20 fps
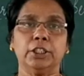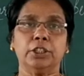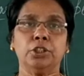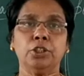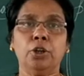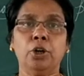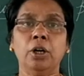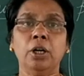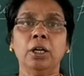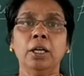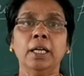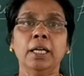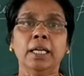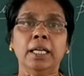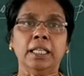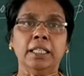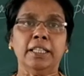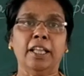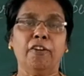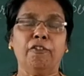
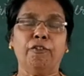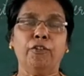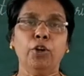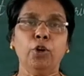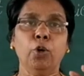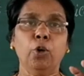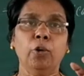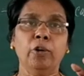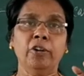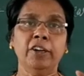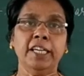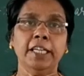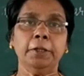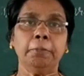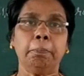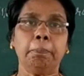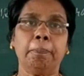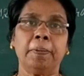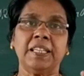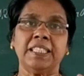So the
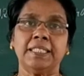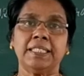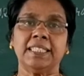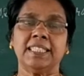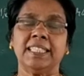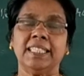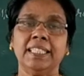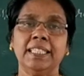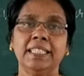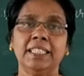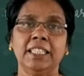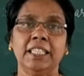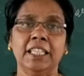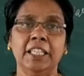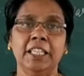fluid present